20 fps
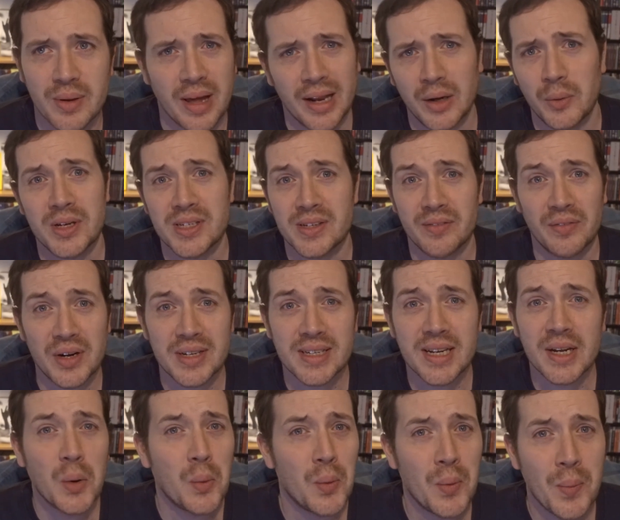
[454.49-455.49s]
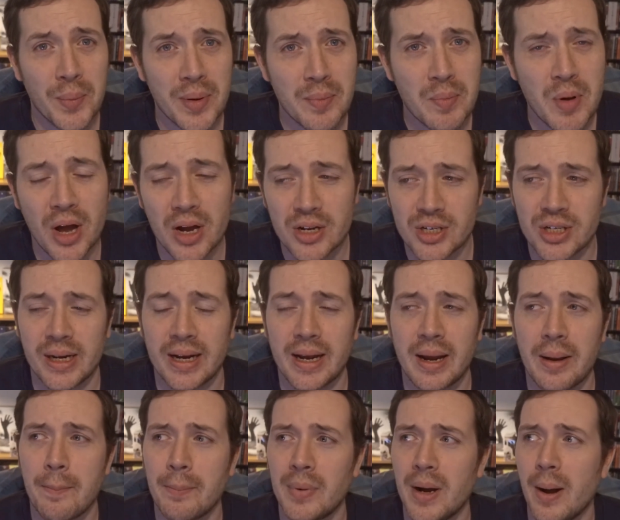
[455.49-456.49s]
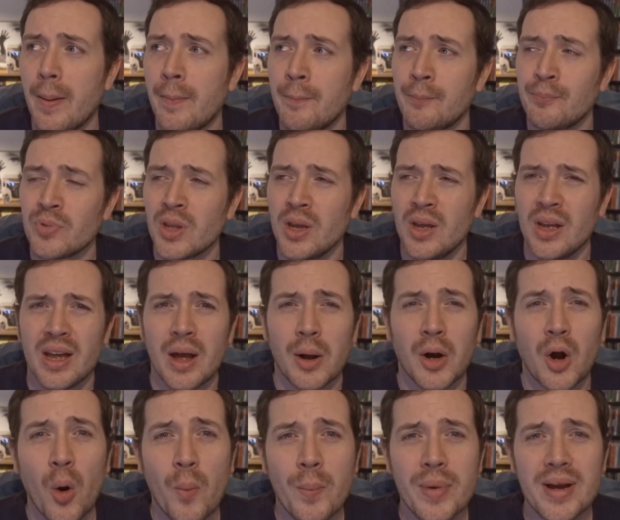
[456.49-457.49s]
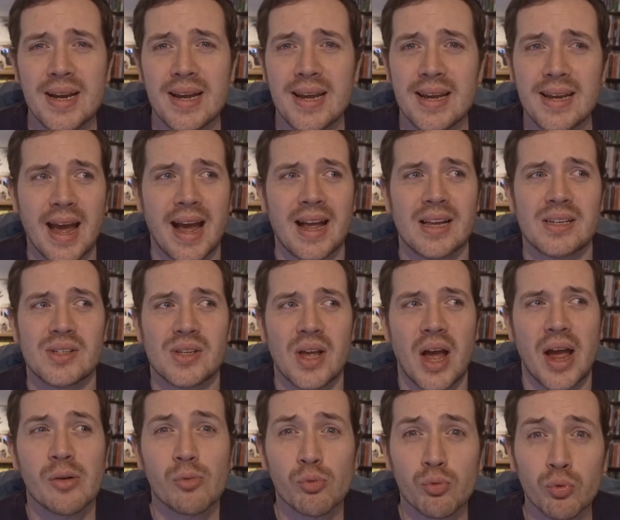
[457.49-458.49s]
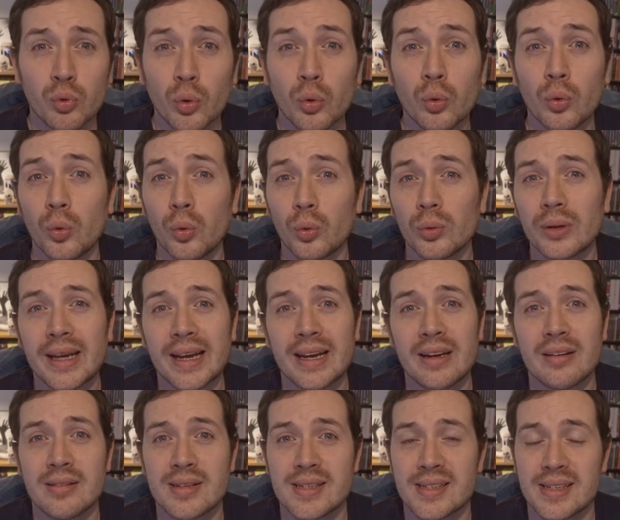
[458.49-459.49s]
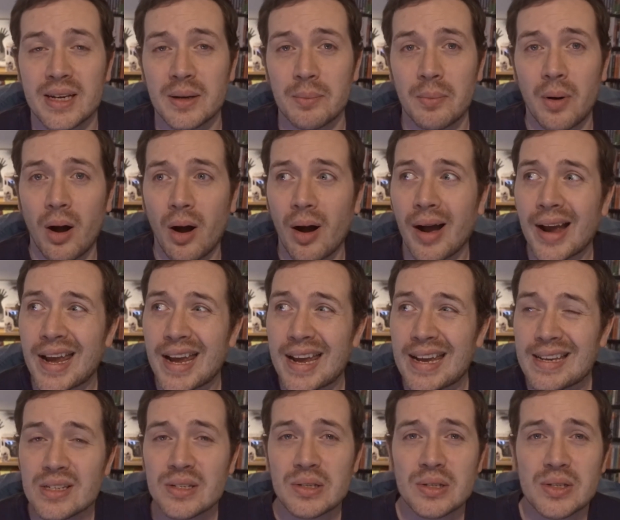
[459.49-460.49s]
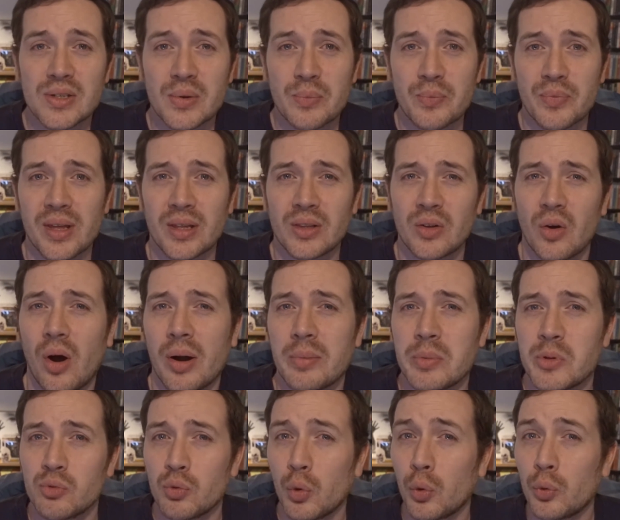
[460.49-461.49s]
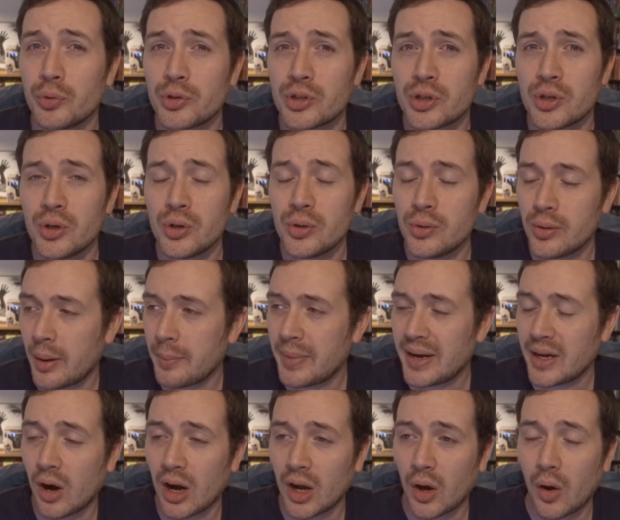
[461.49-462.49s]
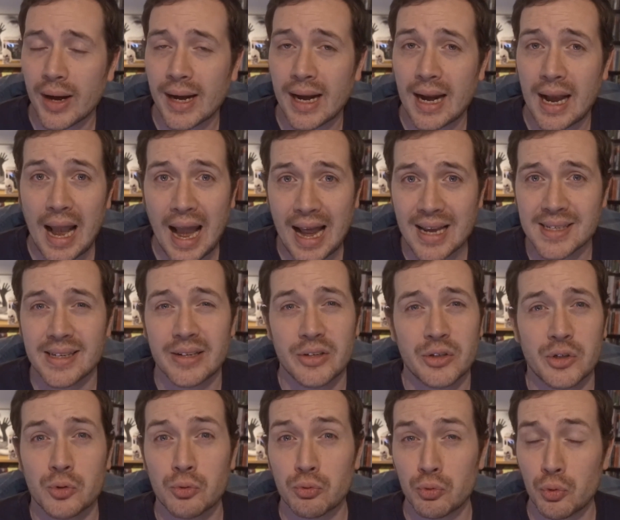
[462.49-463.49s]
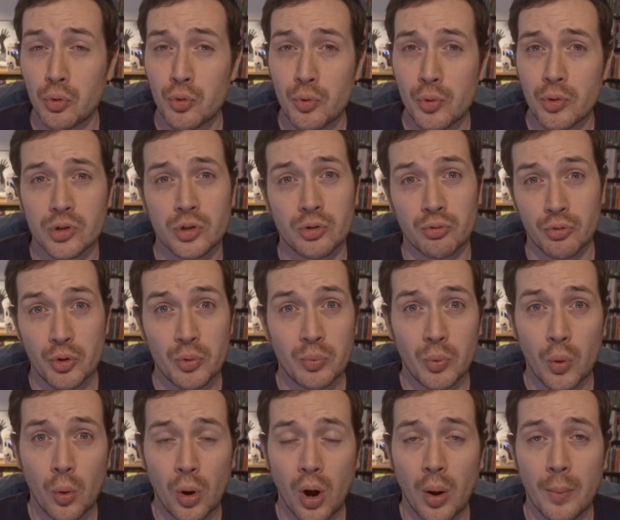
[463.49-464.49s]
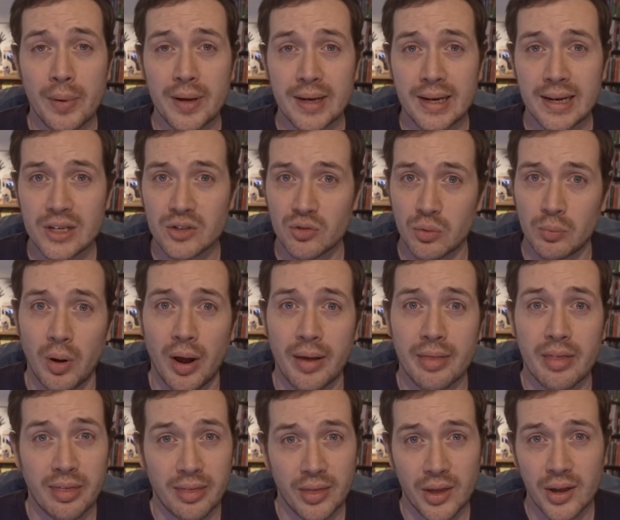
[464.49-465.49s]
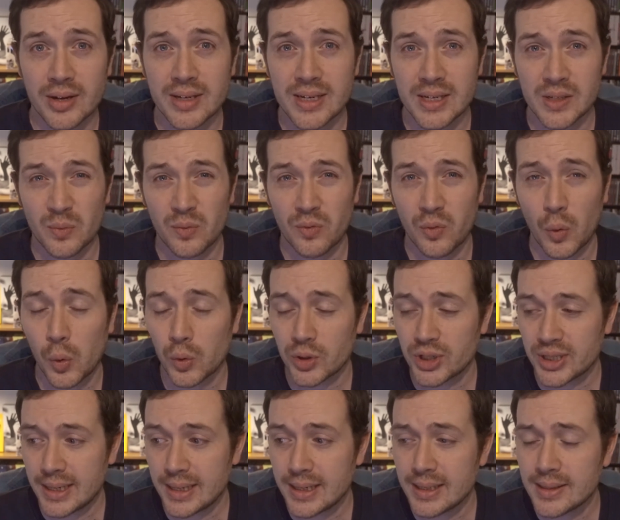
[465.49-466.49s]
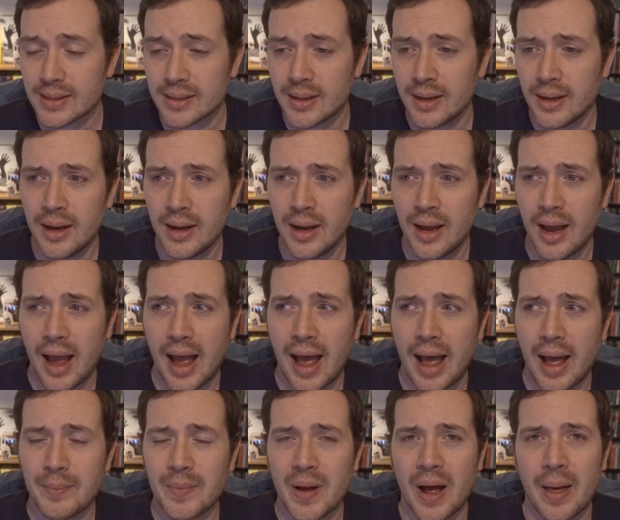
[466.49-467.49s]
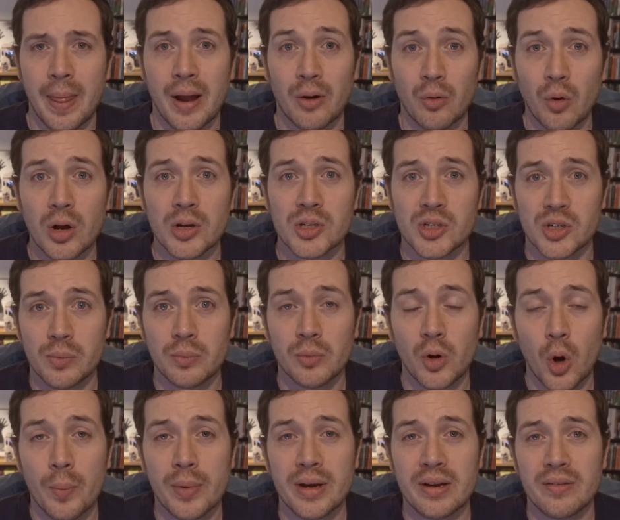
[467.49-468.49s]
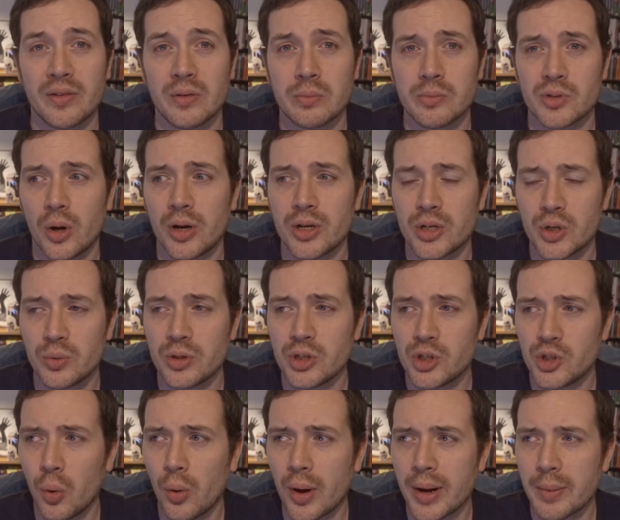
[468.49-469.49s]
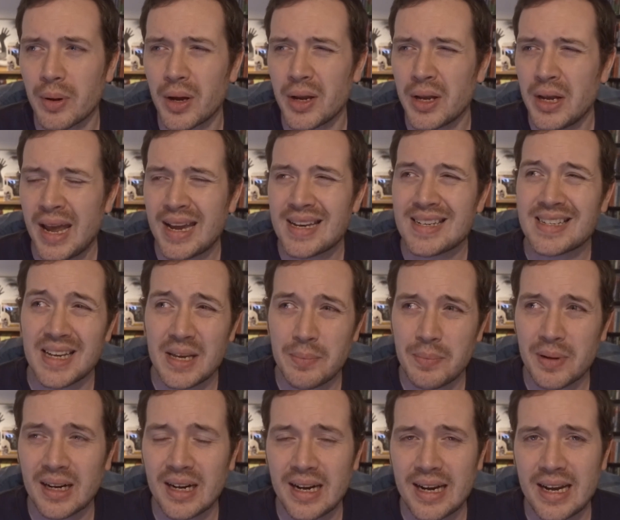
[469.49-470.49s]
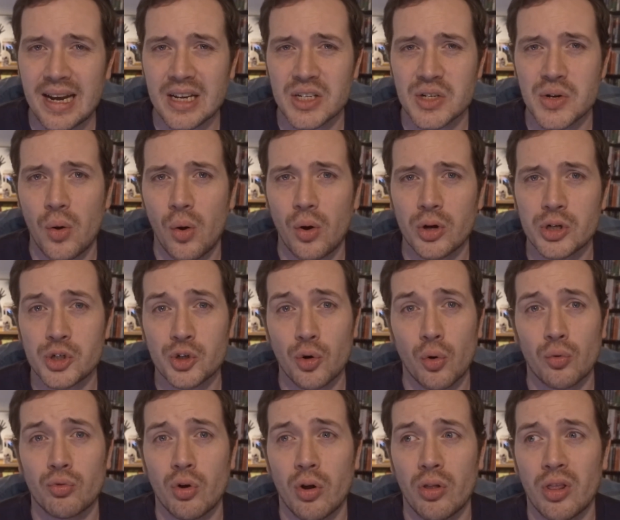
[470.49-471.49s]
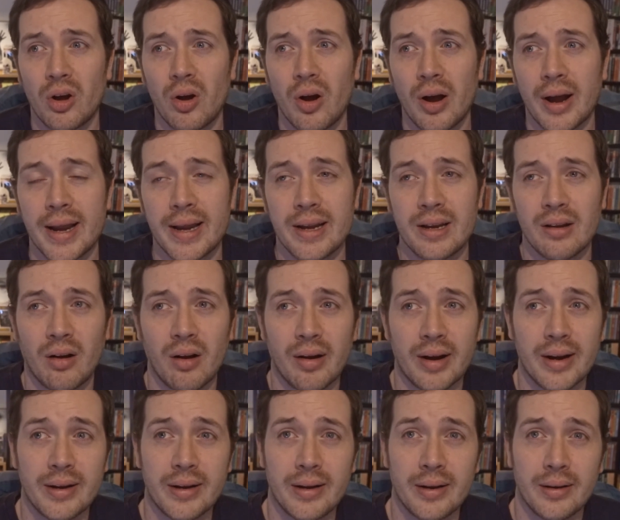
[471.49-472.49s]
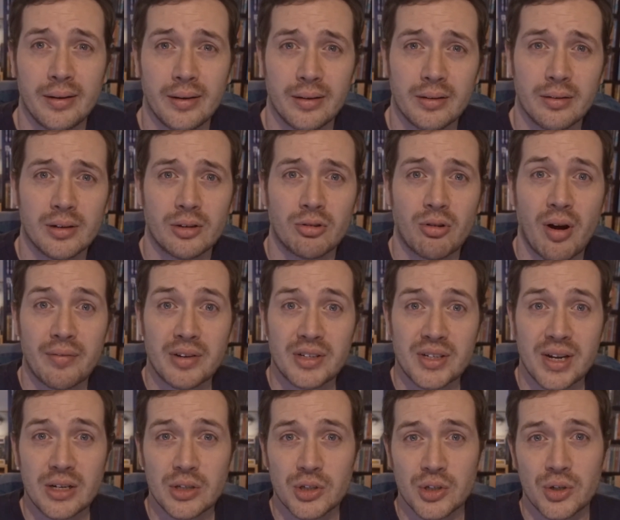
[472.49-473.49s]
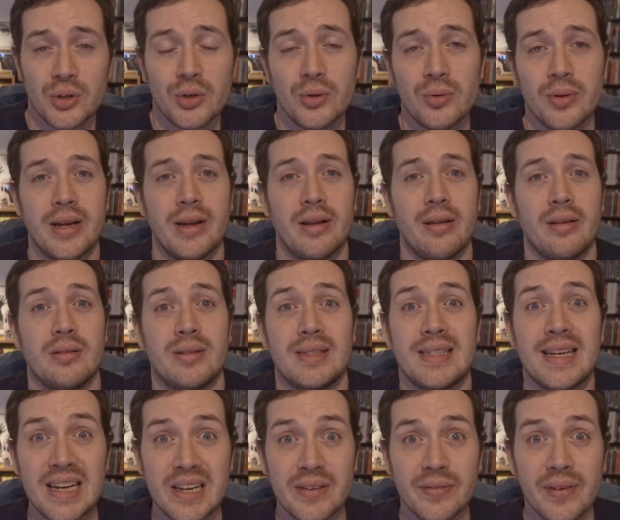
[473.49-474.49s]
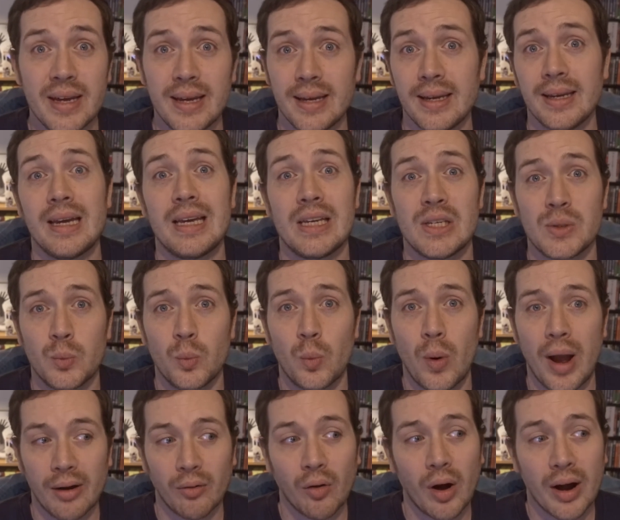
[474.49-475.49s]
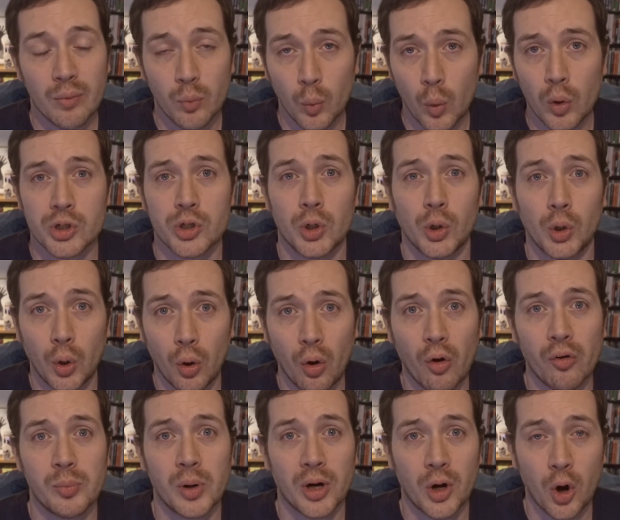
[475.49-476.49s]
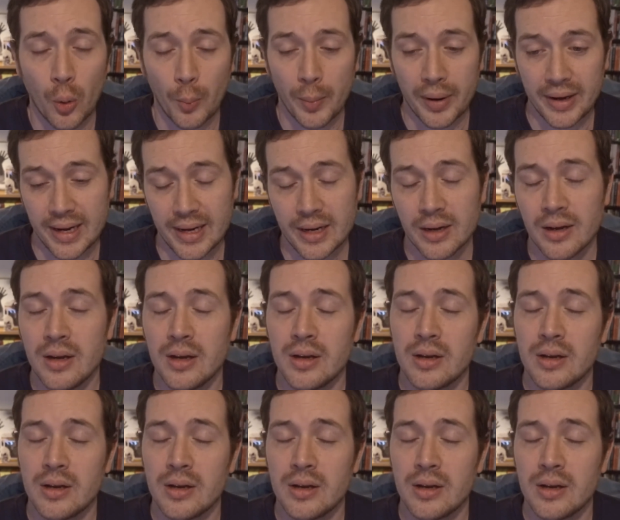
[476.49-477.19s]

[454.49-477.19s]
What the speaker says: Otherwise, if I did, I wouldn't be purging it. But comedy as a rule in cinema isn't something that I'm drawn to. I mean, I like classic screwball comedies from like the 30s and 40s. And there are some comedy films that I do enjoy, but typically it's not a genre that I gravitate to. TV is where I watch a lot of my comedy.